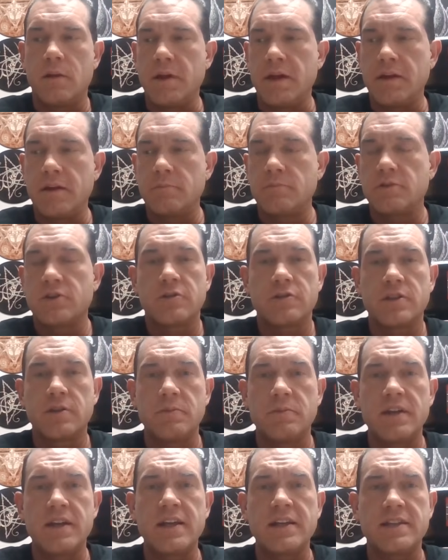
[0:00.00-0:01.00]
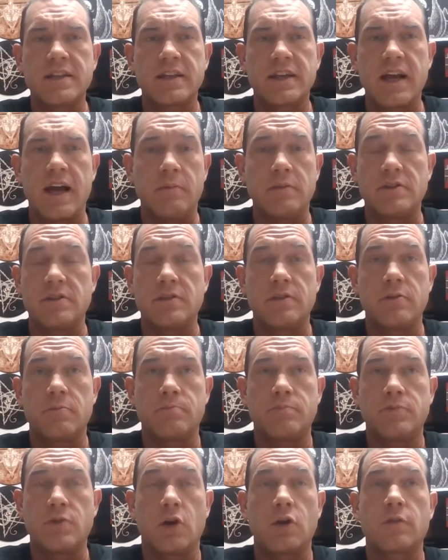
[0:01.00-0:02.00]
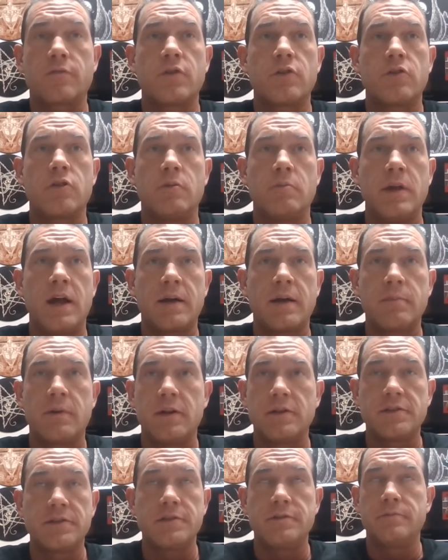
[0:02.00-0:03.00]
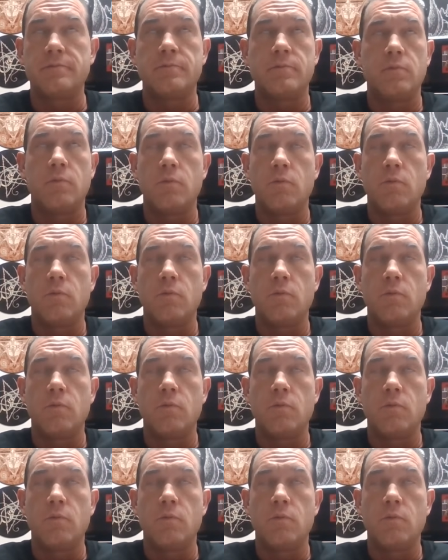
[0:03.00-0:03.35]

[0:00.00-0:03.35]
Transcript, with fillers: I mean, I'm sure some of the idiots in the comments are their dark three old Black metal too.